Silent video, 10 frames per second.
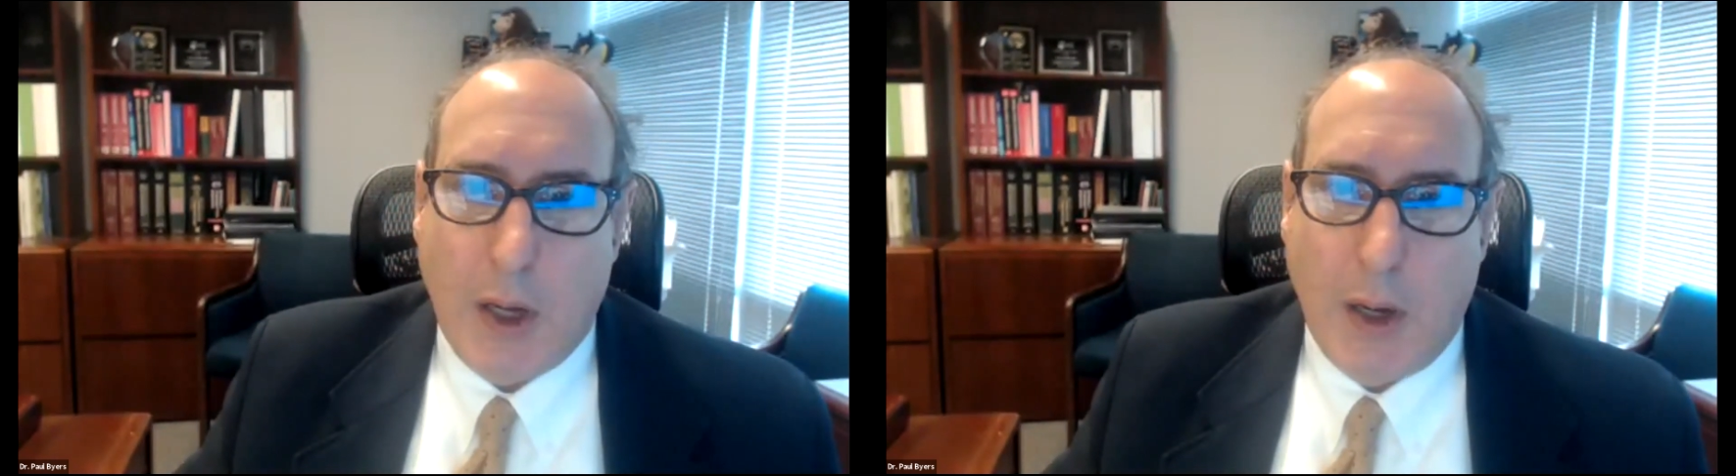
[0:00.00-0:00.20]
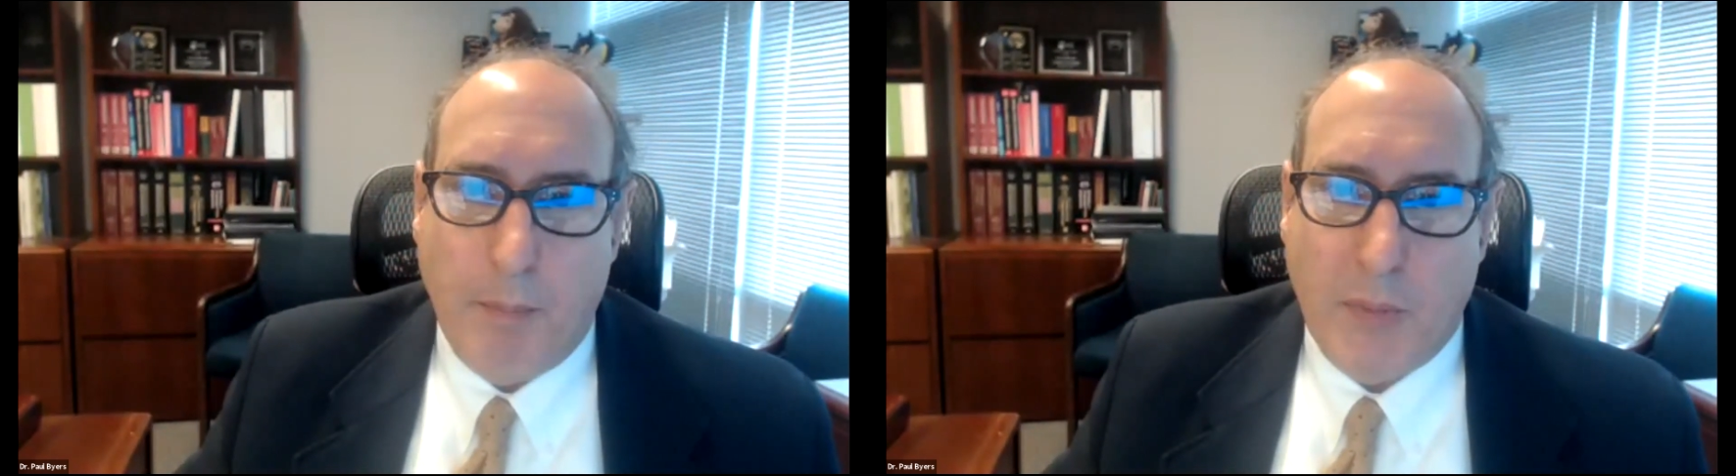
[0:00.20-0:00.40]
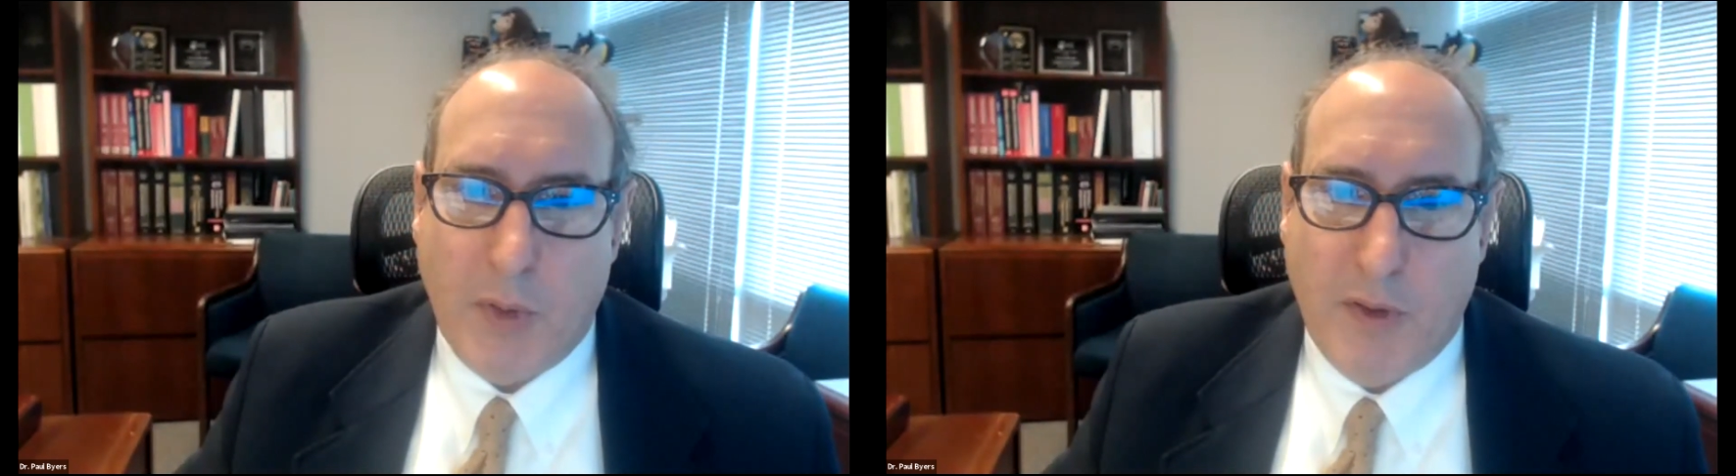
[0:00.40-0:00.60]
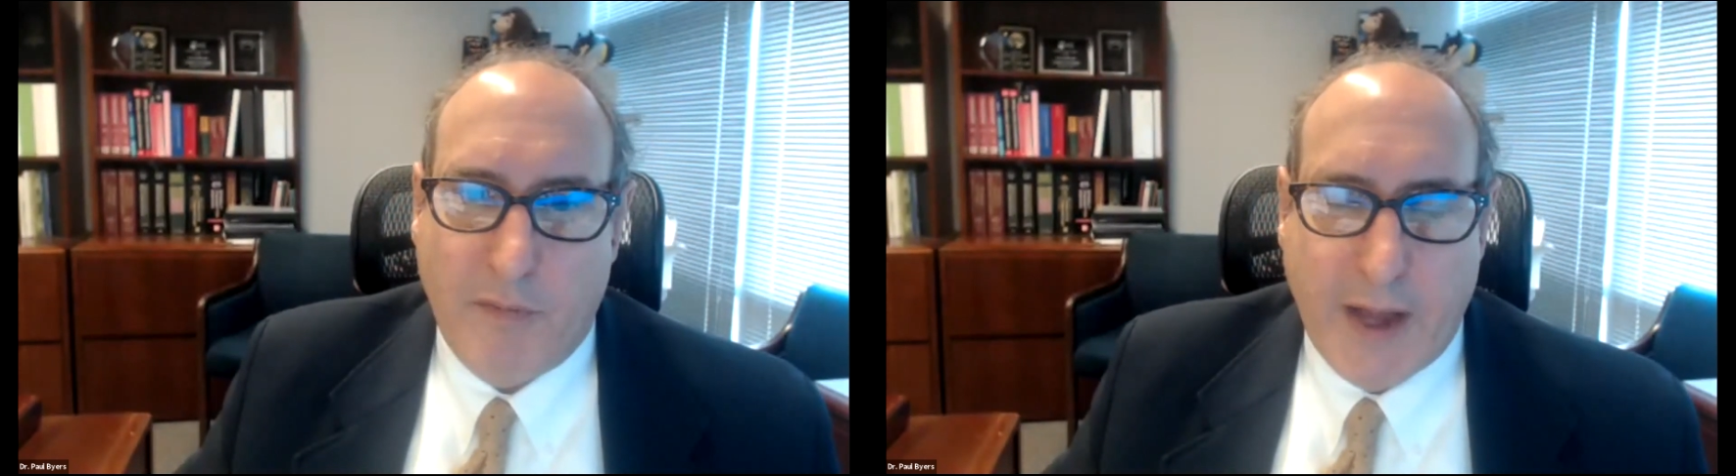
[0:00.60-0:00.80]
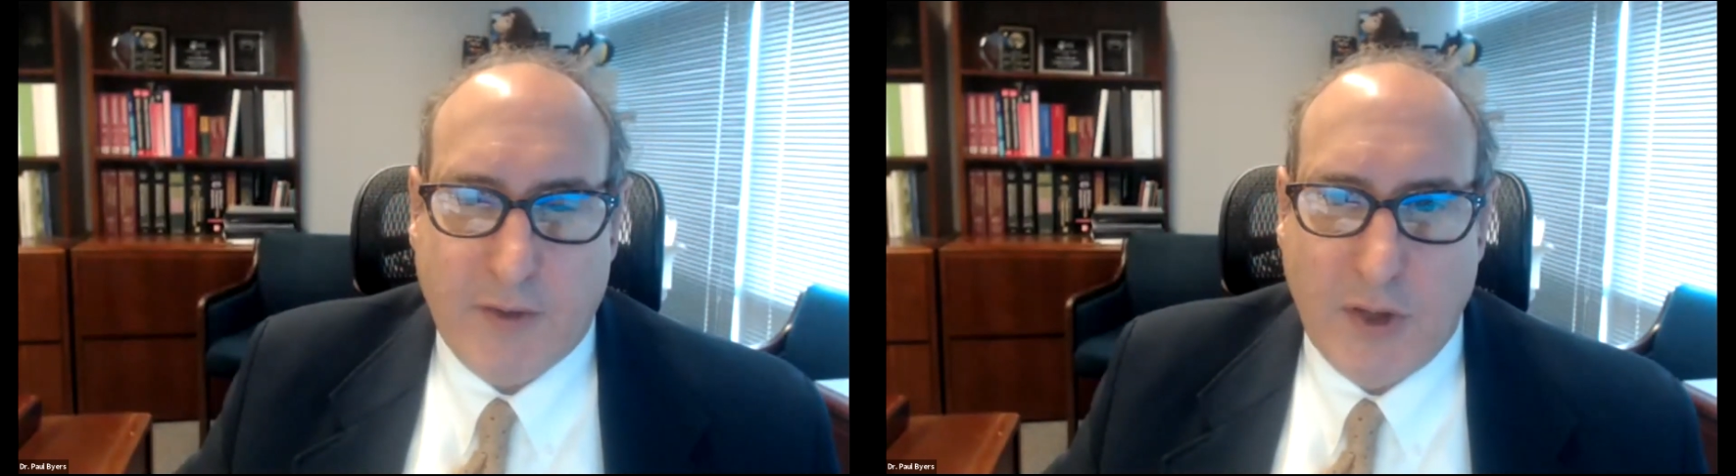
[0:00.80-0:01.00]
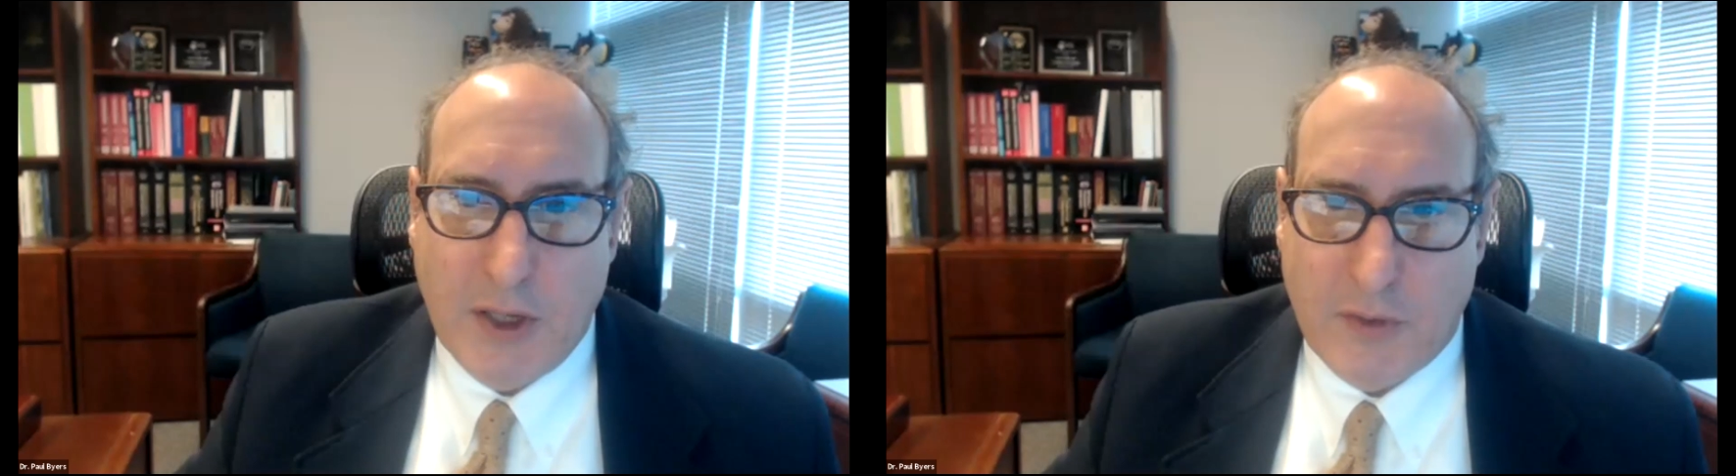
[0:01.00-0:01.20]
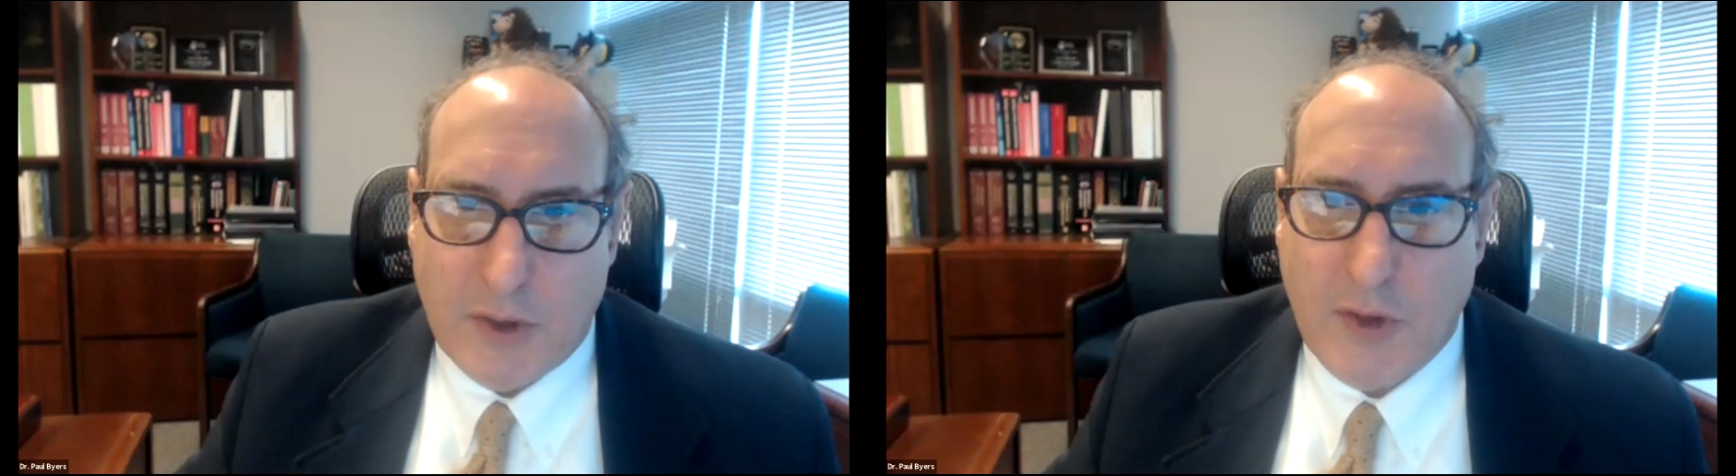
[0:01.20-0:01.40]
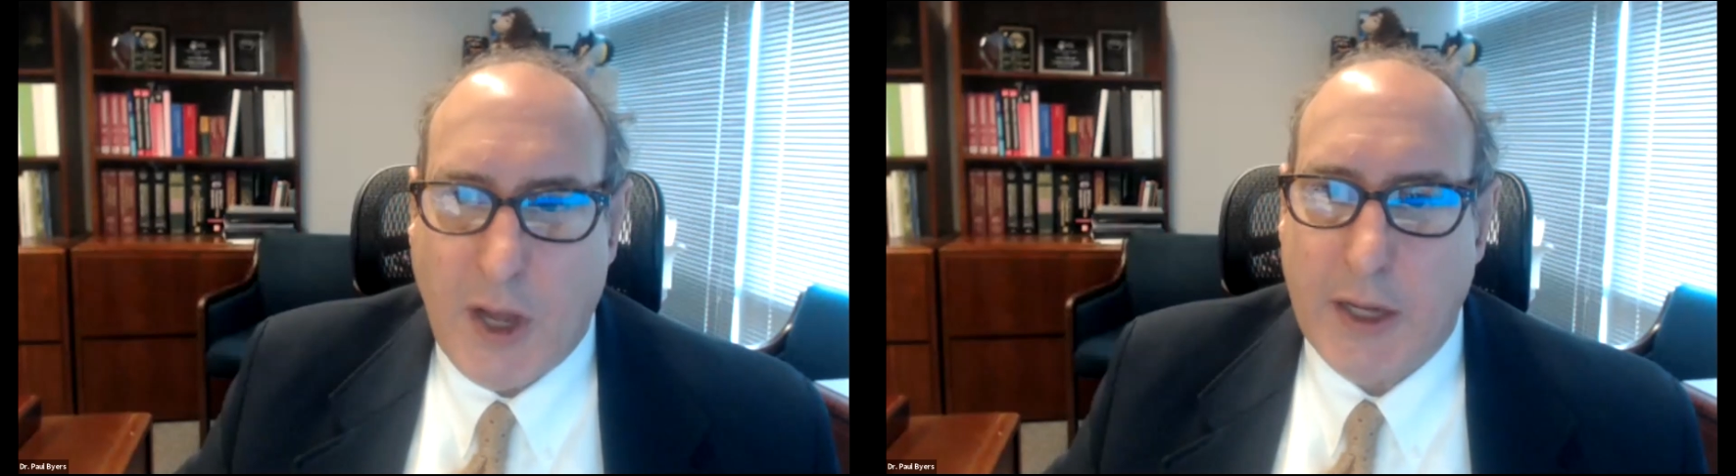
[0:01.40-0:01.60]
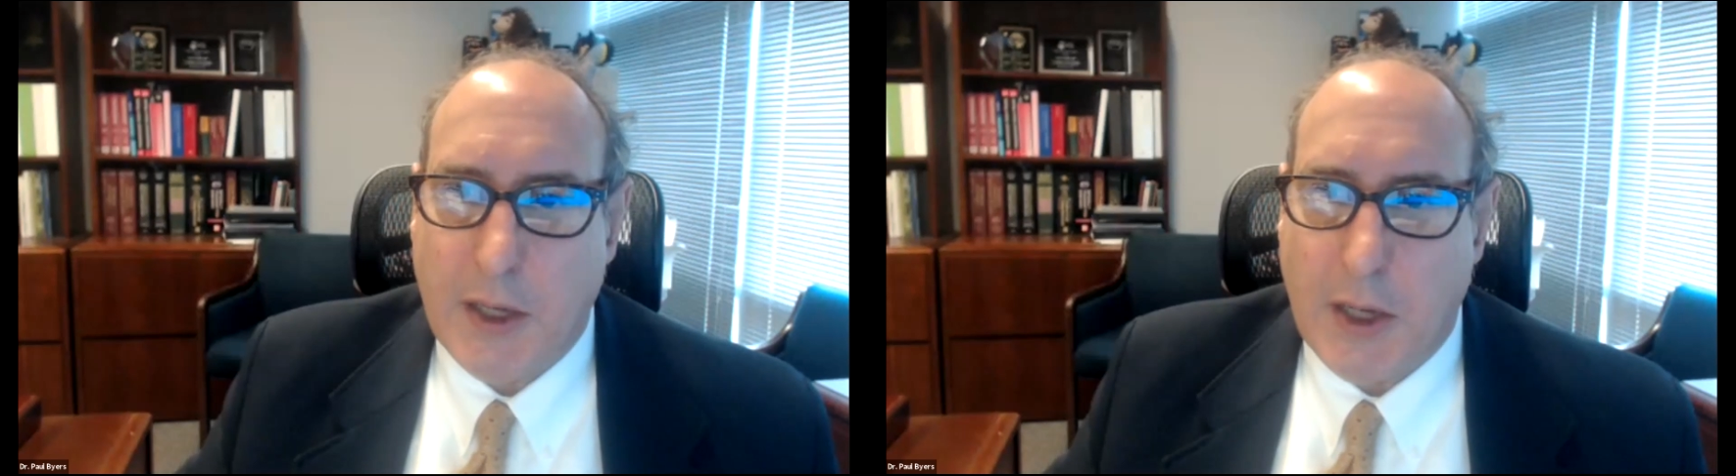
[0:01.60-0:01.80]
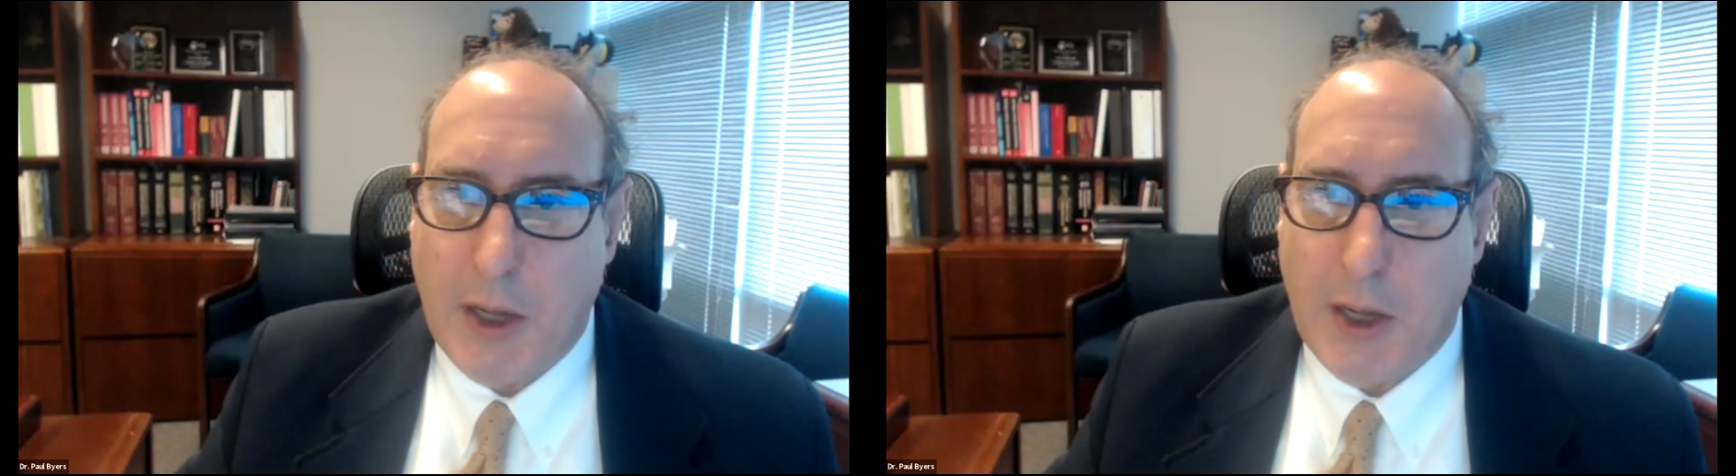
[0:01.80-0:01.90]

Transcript: Um, the vaccine is exciting